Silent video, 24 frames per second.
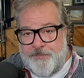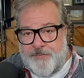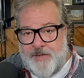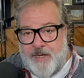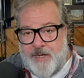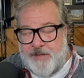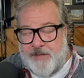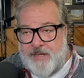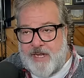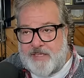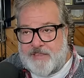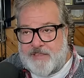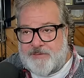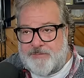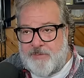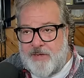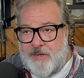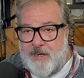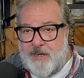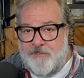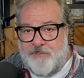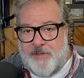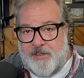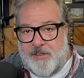And that's
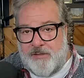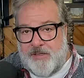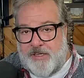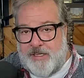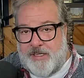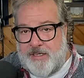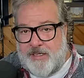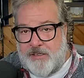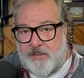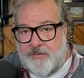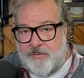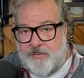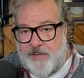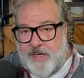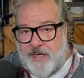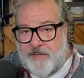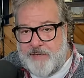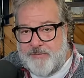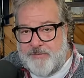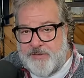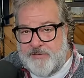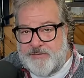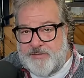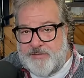my ability to
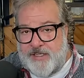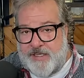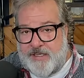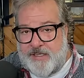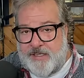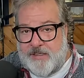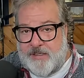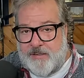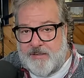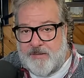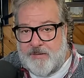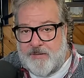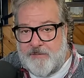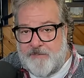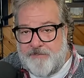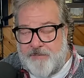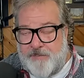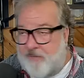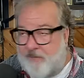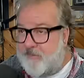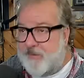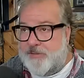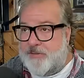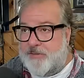create music.
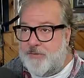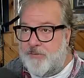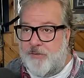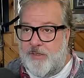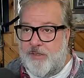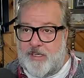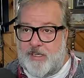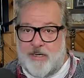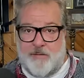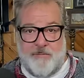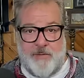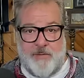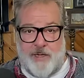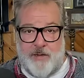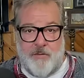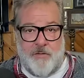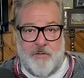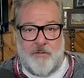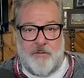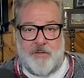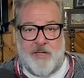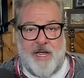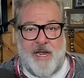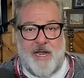I've been doing it my
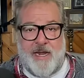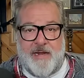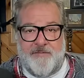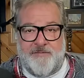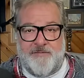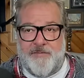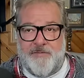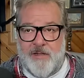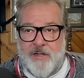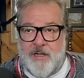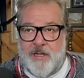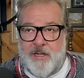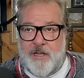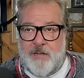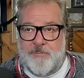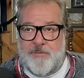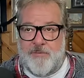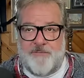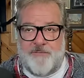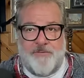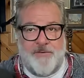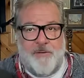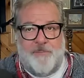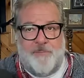whole life,
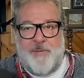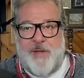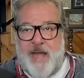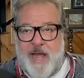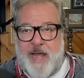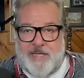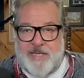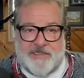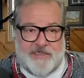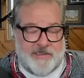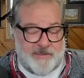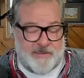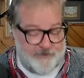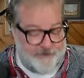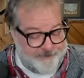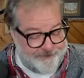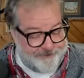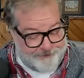but for the past